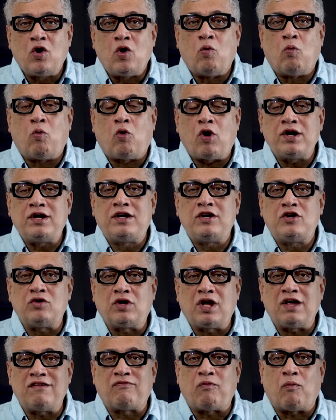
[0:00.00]
wanted to
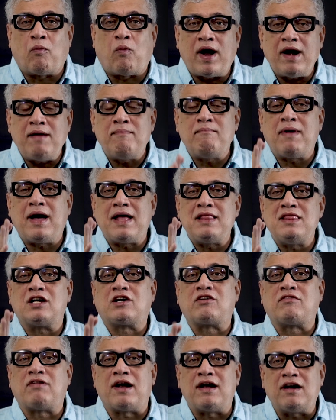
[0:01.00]
give one man the
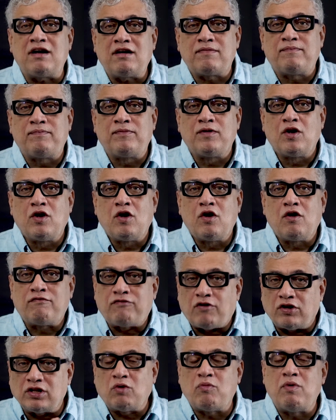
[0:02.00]
credit
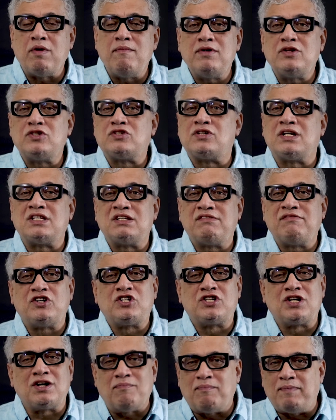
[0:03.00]
for the women's
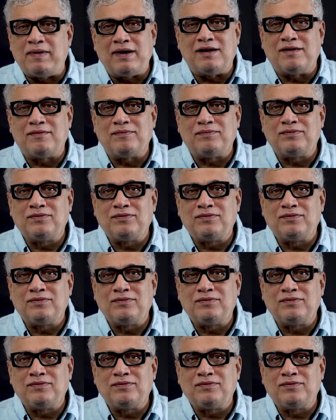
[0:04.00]
reservation bill.